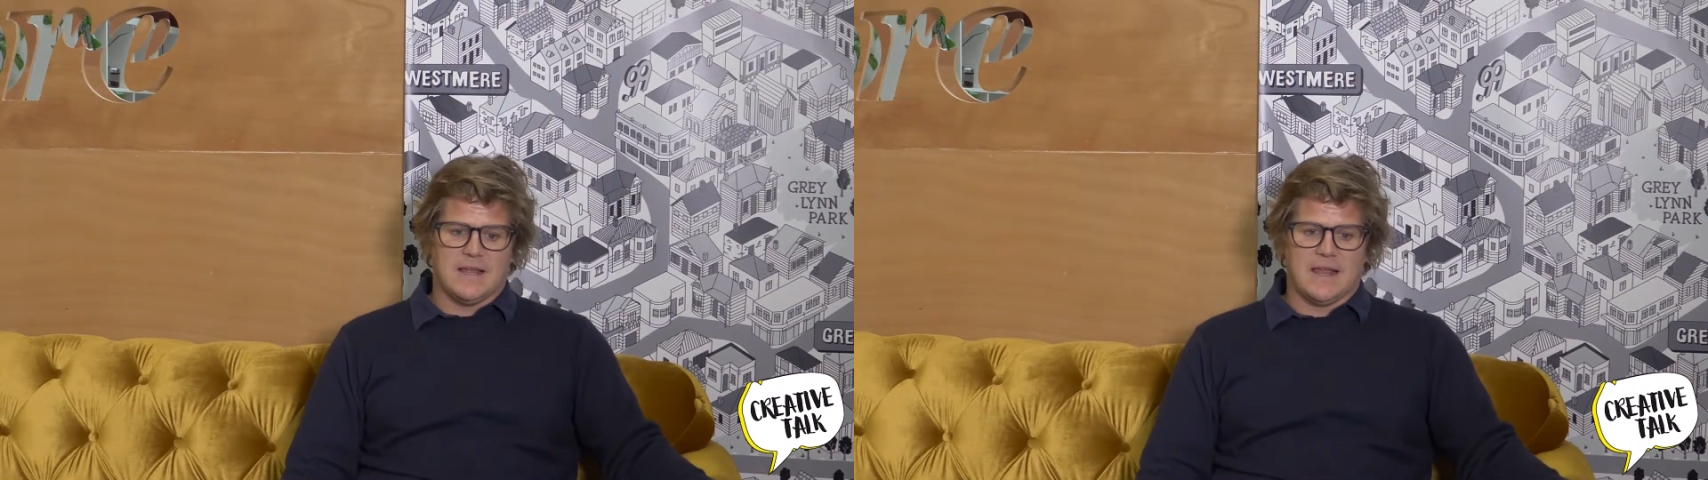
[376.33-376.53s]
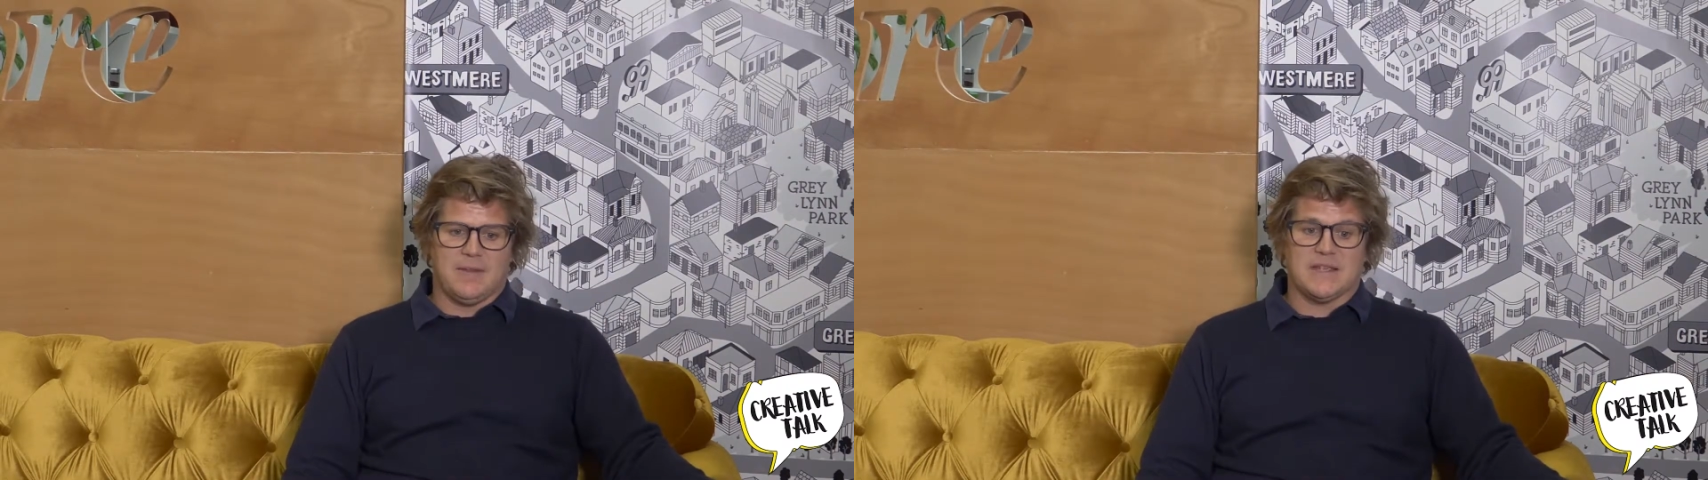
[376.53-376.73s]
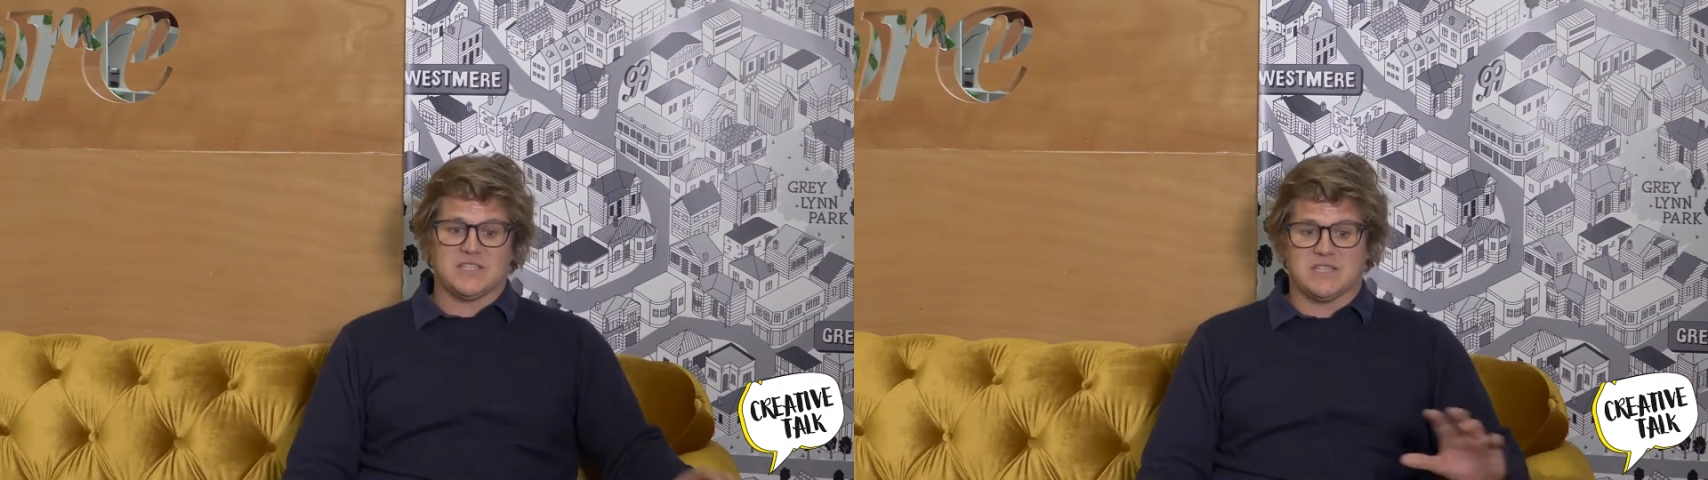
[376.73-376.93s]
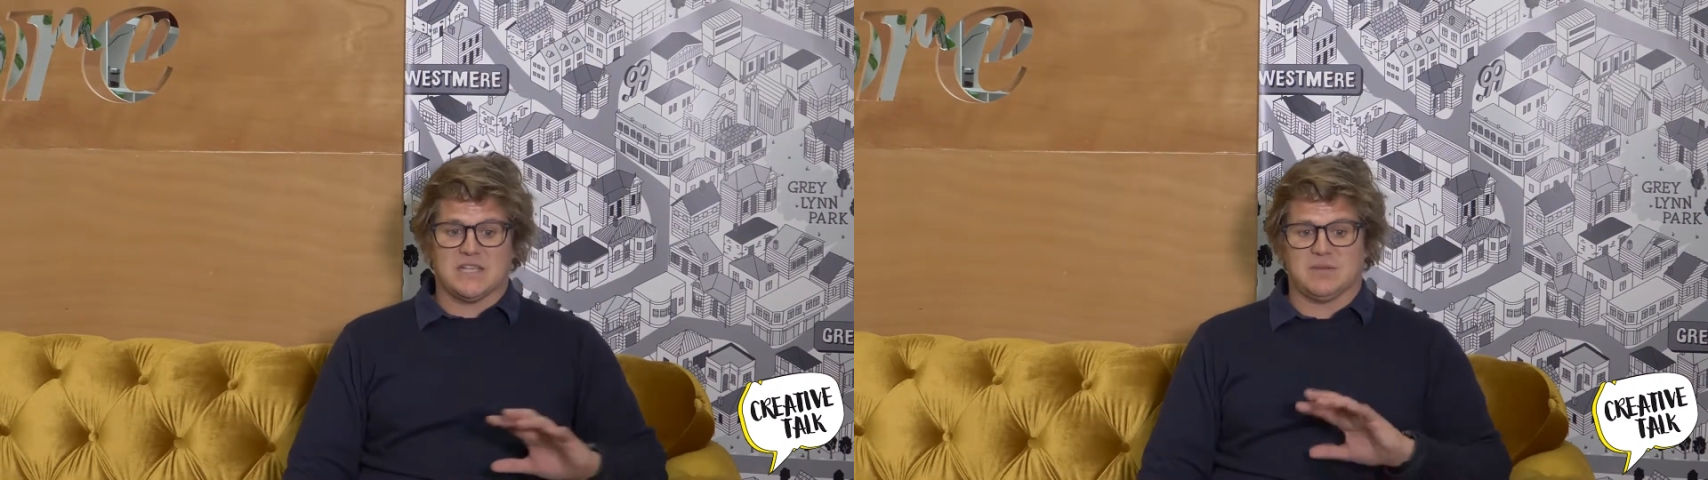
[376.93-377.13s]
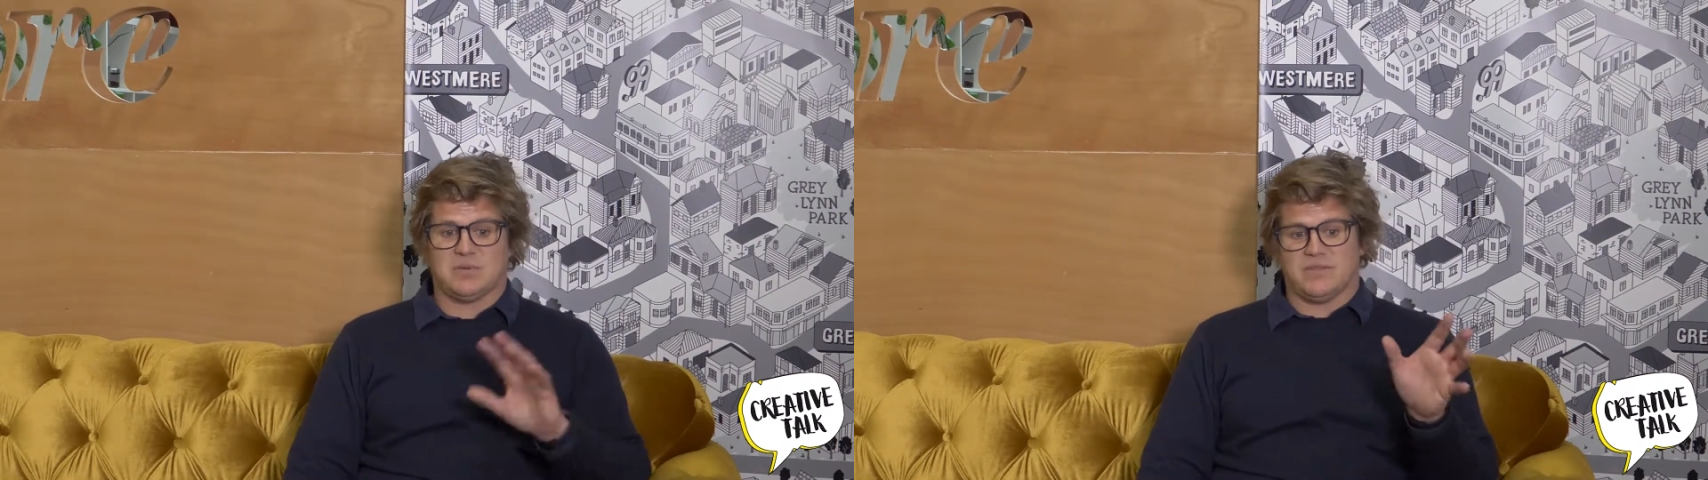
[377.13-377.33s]
That's a
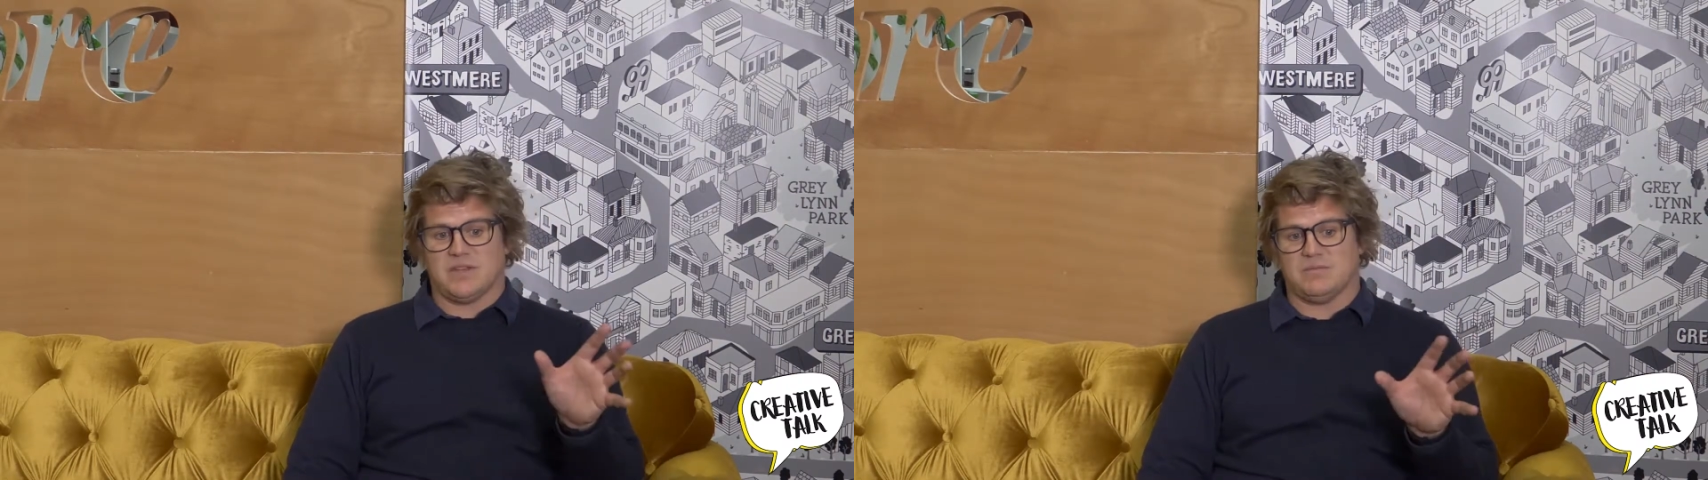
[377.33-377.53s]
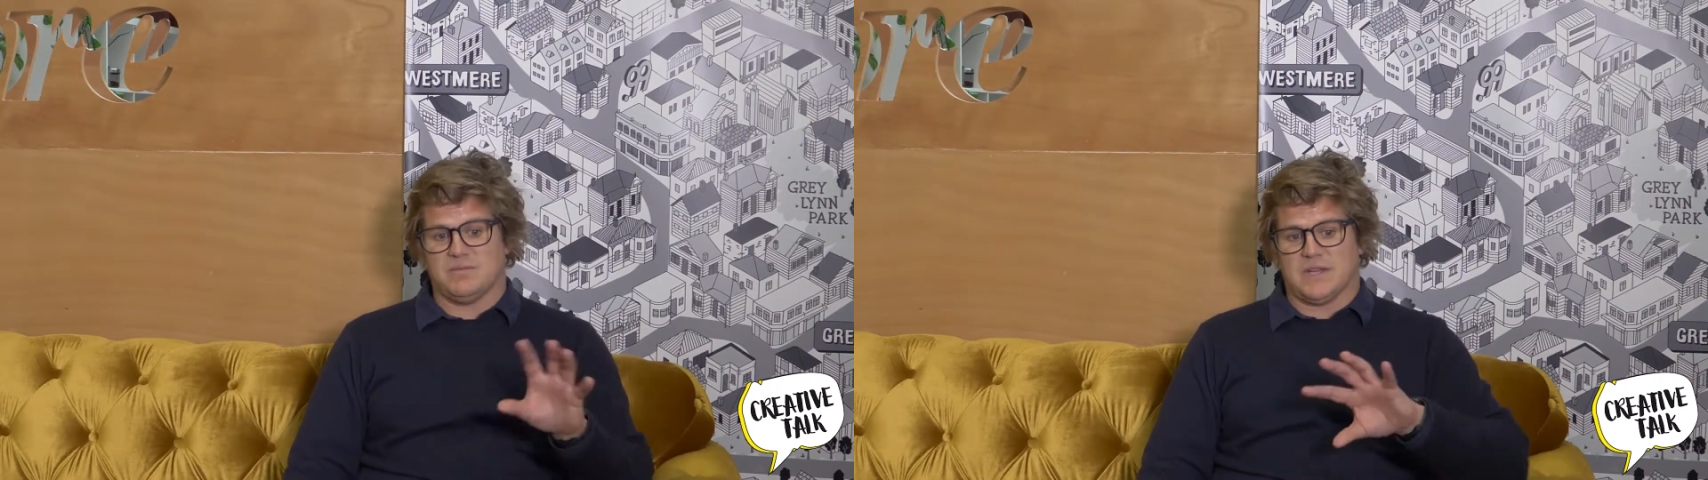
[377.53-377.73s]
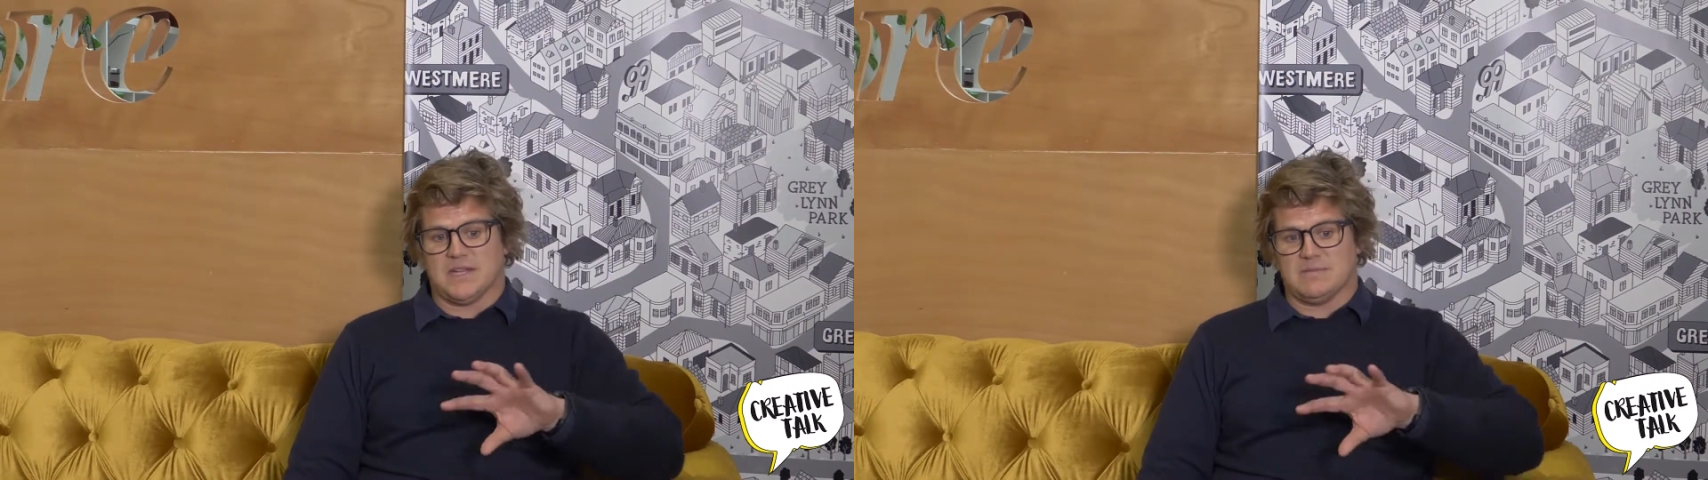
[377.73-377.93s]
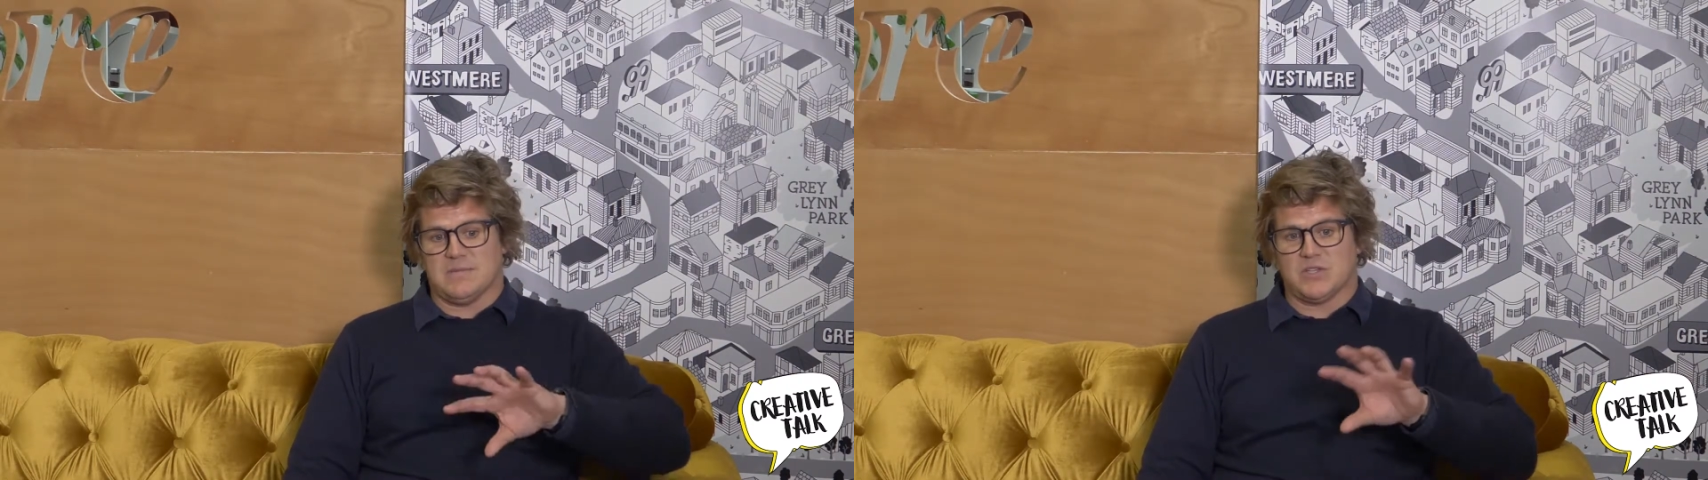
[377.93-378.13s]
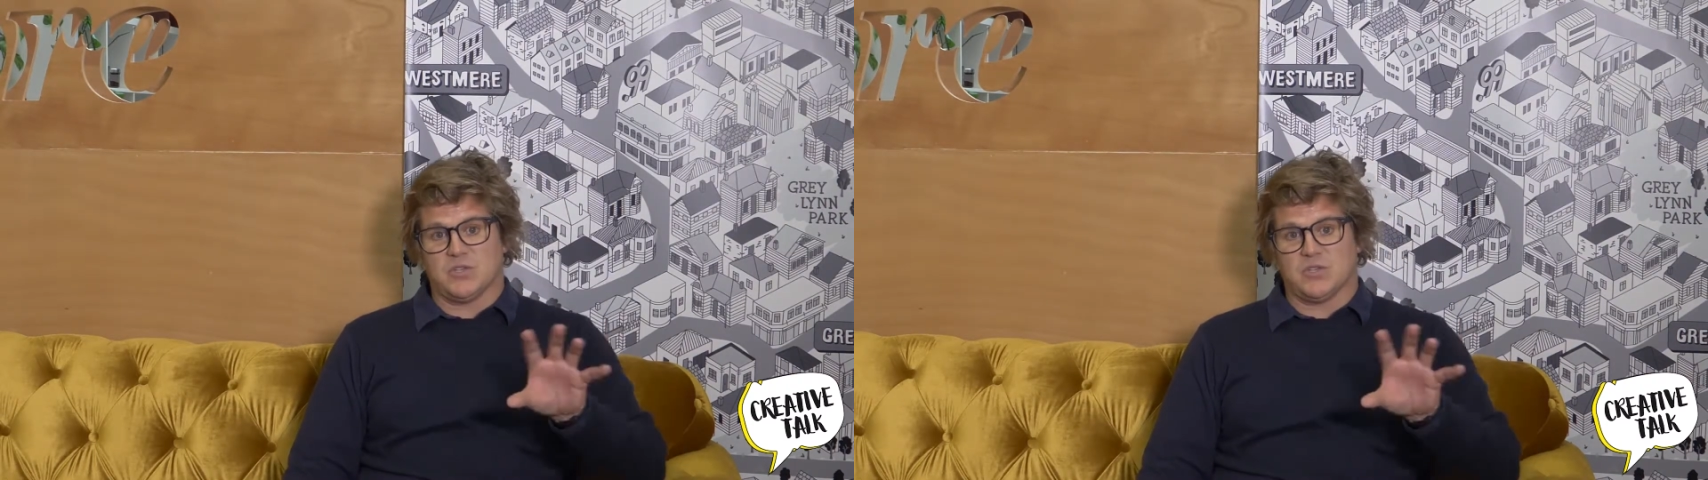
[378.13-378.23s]
bit of a